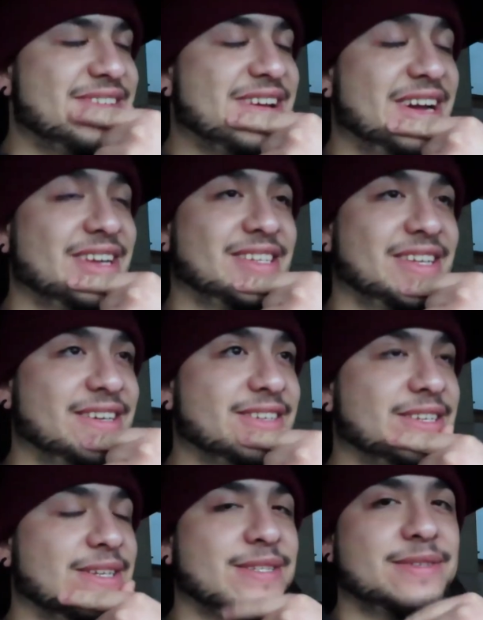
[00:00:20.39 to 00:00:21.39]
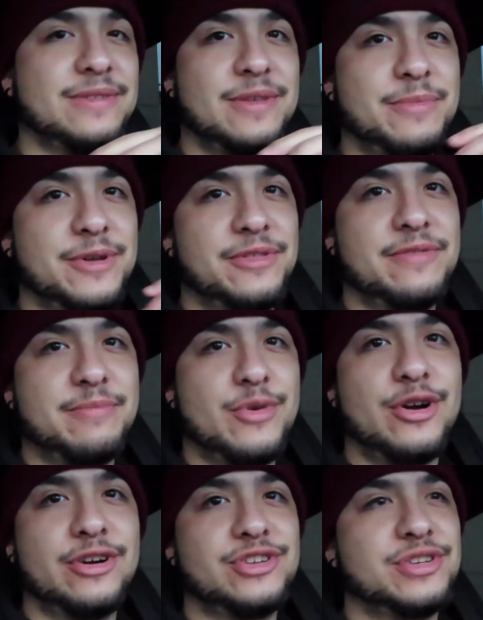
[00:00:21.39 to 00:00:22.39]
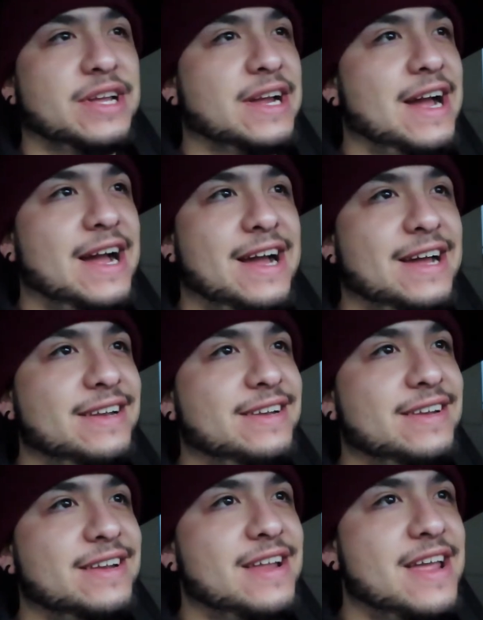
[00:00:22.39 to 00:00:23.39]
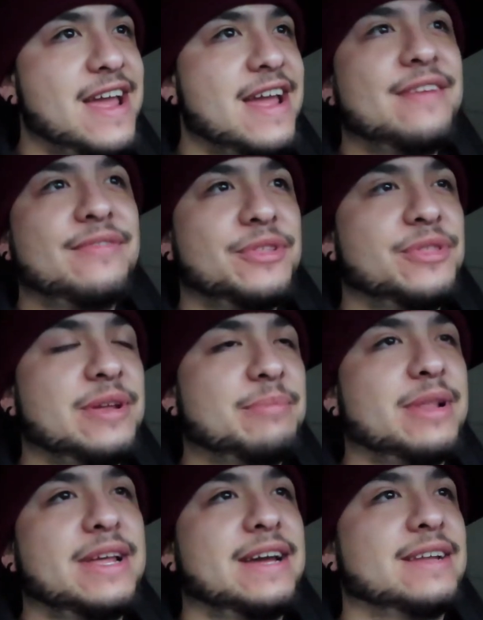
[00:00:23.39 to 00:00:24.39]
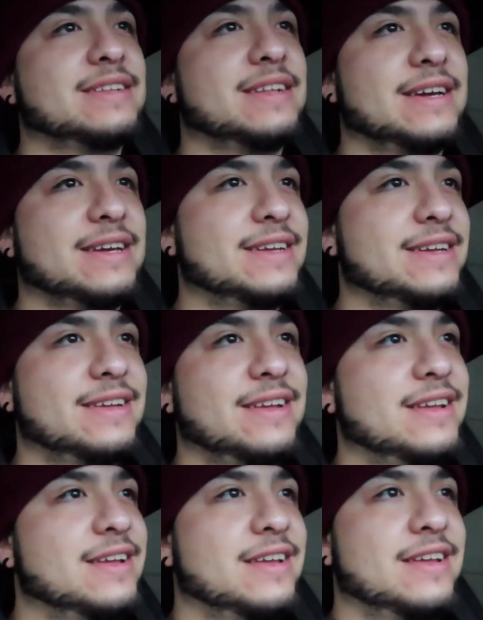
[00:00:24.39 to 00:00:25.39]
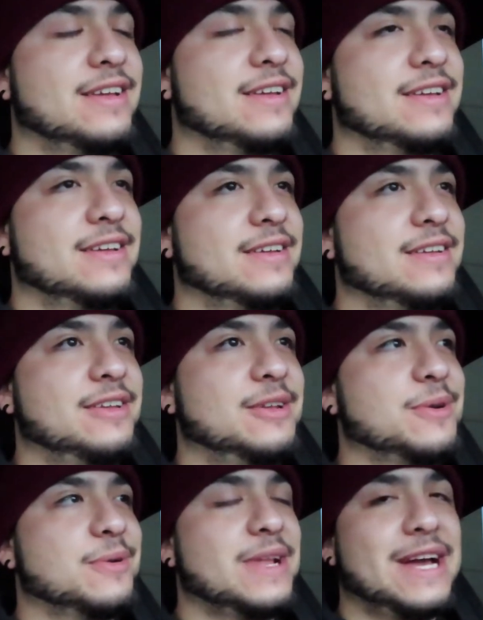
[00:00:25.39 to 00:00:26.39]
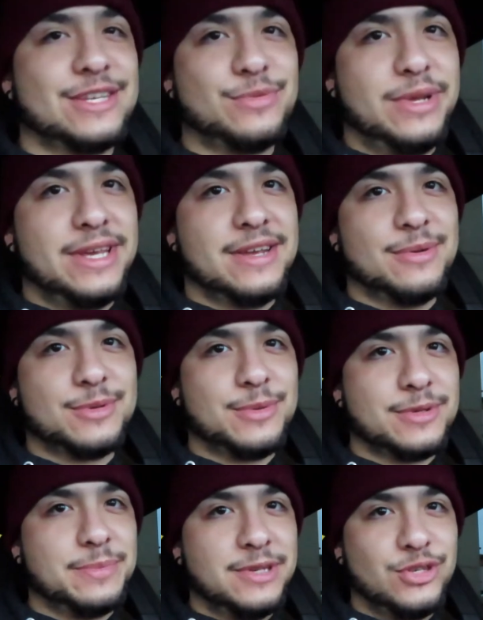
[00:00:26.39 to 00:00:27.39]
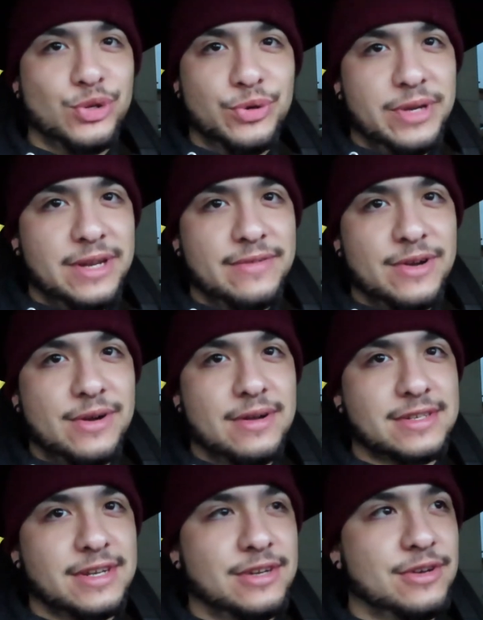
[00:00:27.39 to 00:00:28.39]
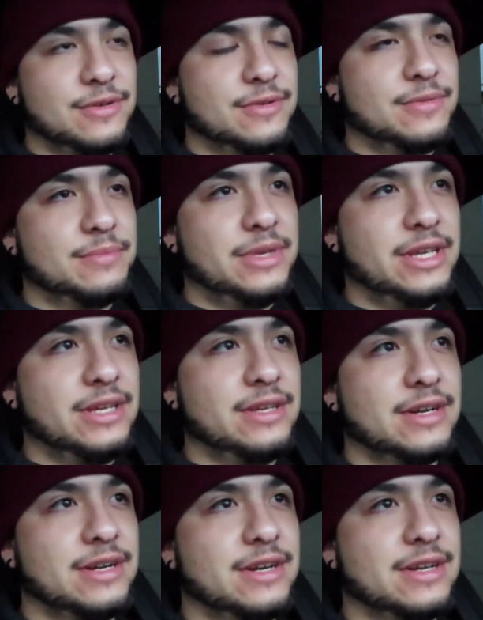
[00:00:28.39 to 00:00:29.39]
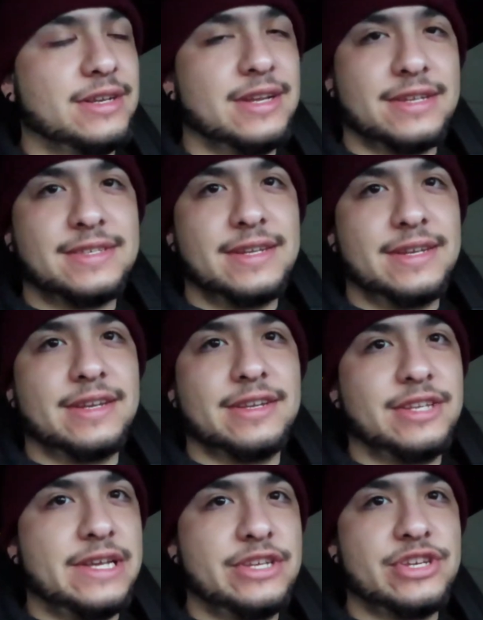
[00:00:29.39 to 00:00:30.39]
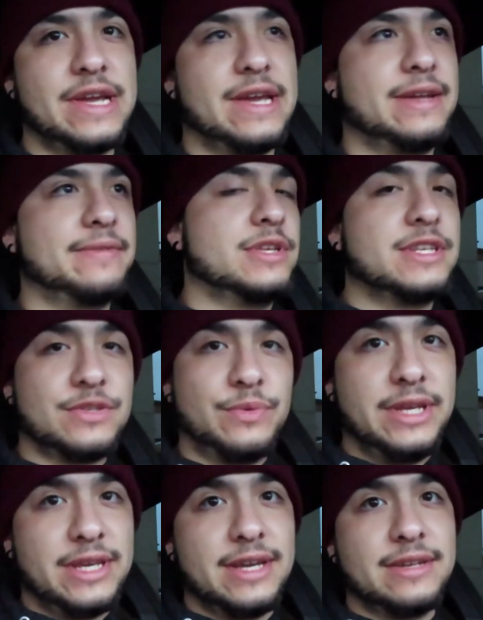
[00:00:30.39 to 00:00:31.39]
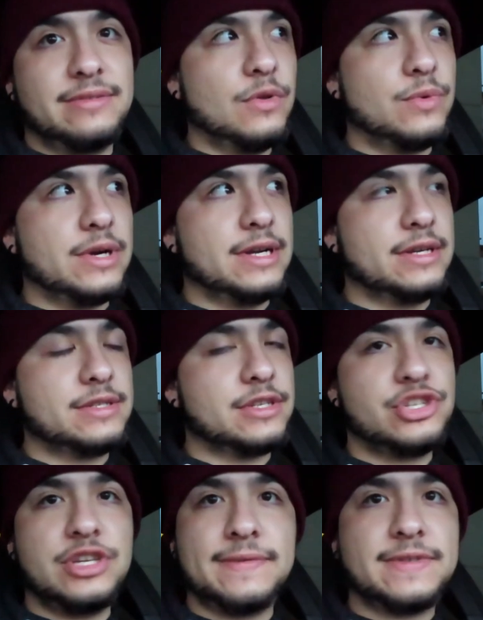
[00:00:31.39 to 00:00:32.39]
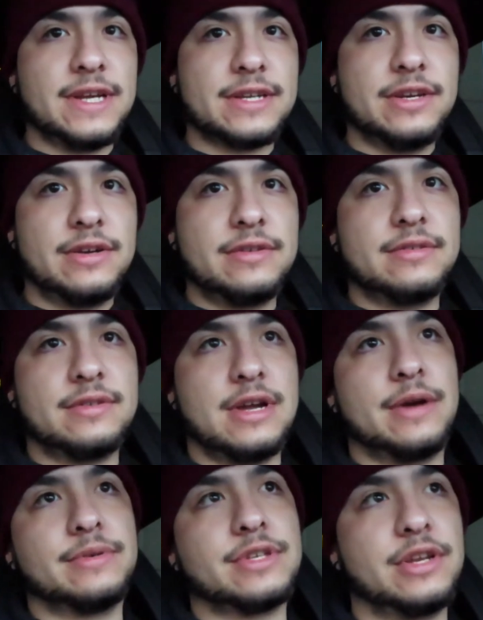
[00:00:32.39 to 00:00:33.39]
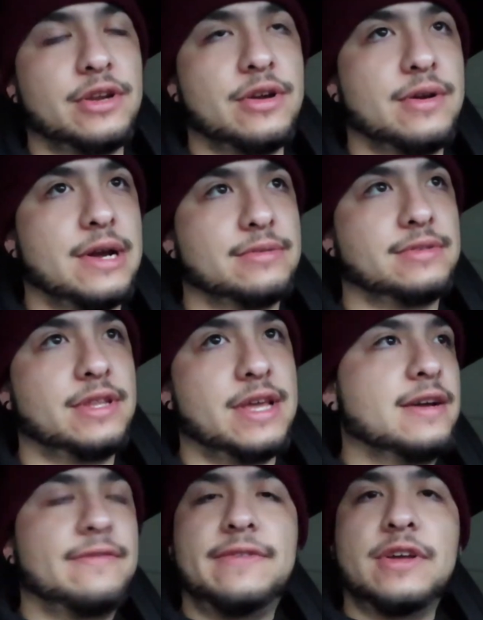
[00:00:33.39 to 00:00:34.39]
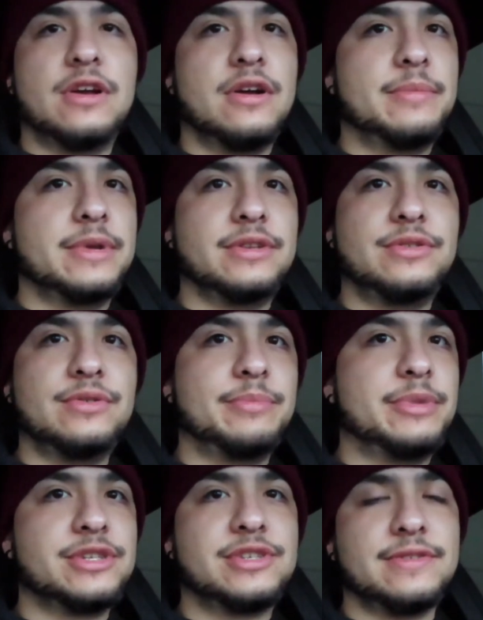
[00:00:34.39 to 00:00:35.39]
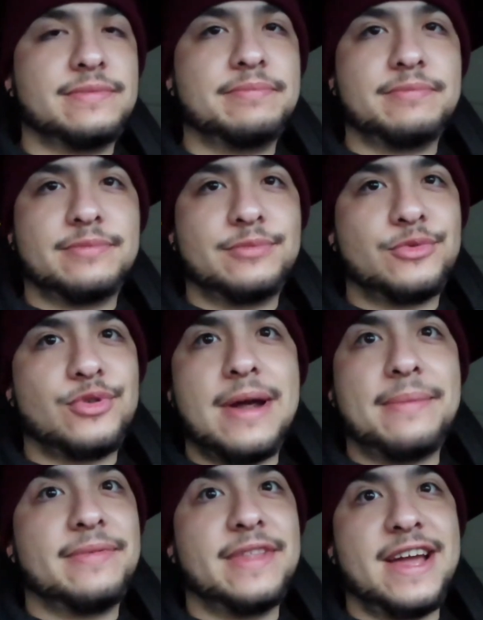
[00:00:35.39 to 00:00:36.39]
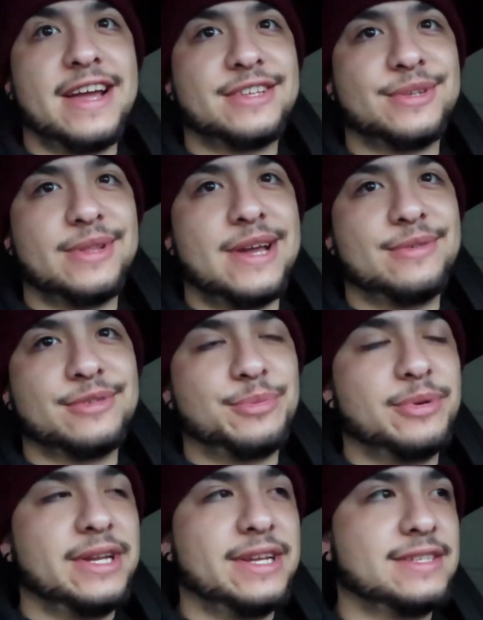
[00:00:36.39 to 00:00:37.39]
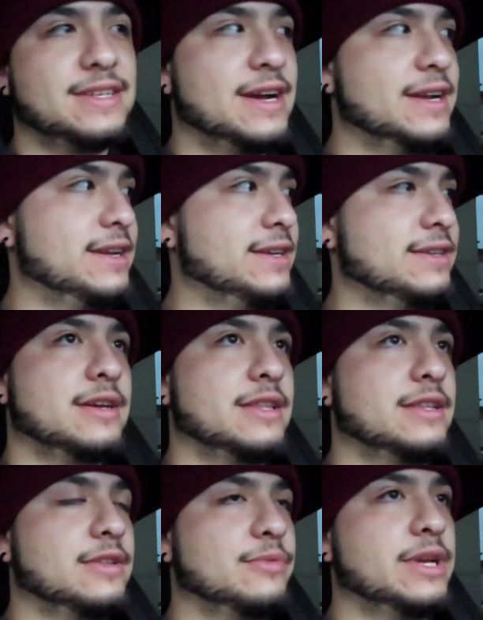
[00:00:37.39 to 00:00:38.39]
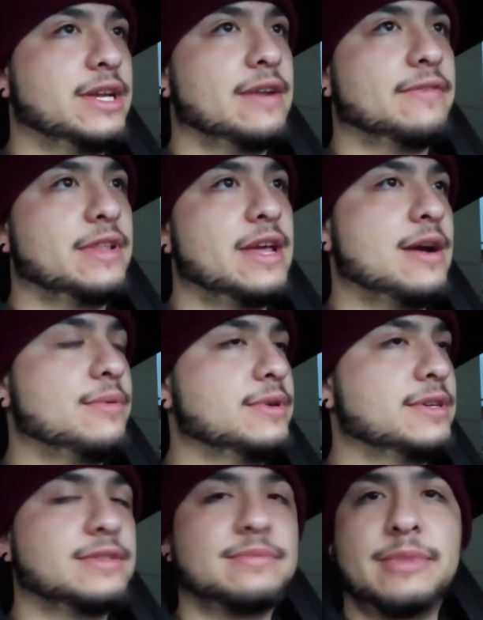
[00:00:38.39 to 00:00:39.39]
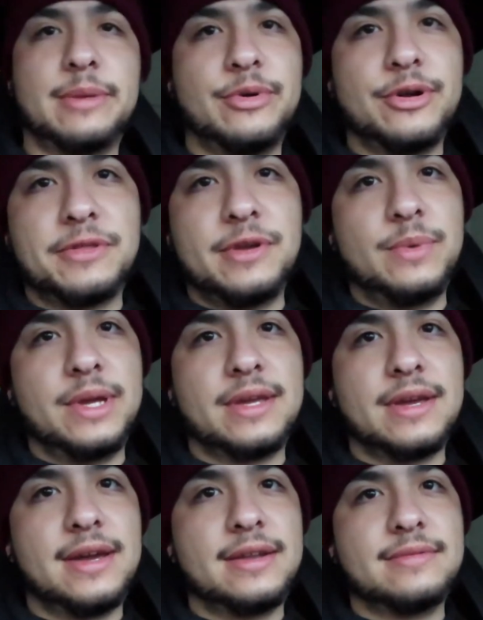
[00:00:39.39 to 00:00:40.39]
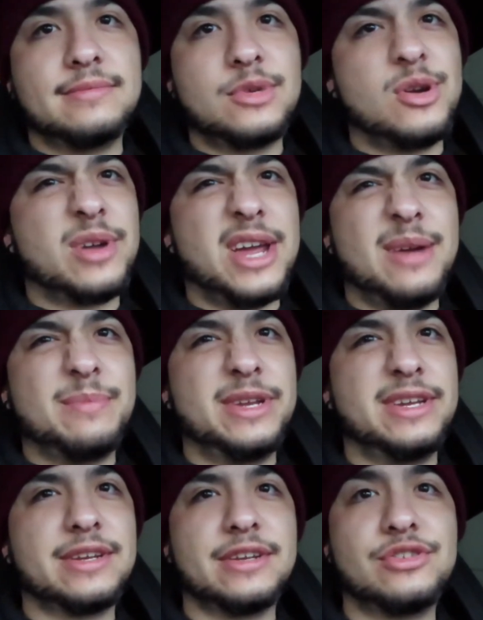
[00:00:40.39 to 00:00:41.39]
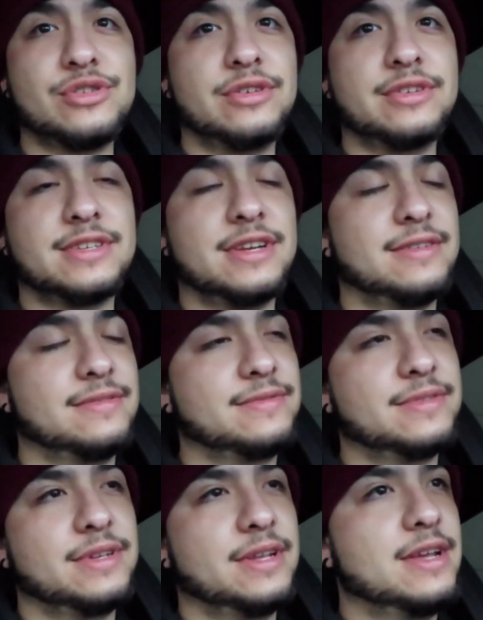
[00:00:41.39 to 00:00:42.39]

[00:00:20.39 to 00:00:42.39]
It kind of sucks because the month of March, like, I had everything planned. Like, you know, last weekend was supposed to be Tuner Evo. I was gonna go meet Dustin and TJ. This weekend was Shift Sector. I was gonna go out to that film and do a bunch of crap for that, so that was pretty exciting. And then the weekend after that was my birthday weekend. Go camping, enjoy yourselves.